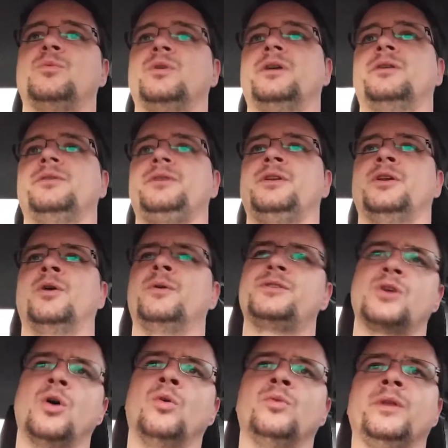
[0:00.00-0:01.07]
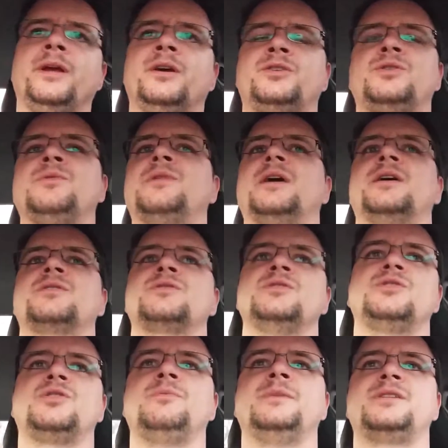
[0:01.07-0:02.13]
Well, you know, it's only a
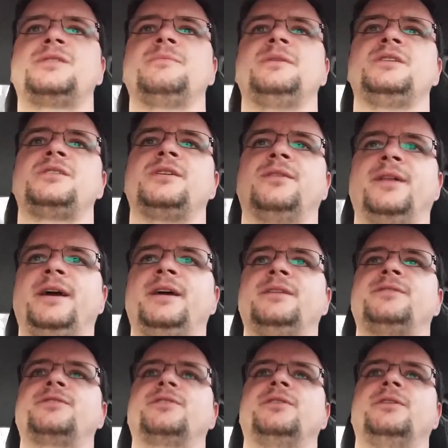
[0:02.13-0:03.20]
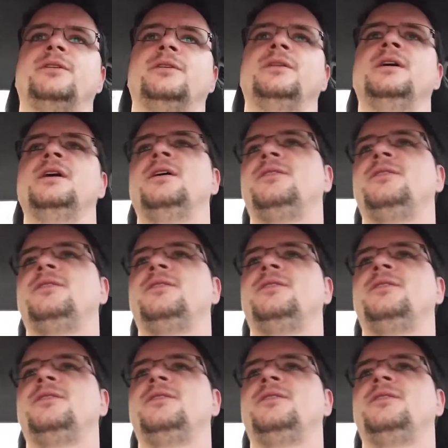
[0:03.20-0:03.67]
2002 Mitsubishi Lancer.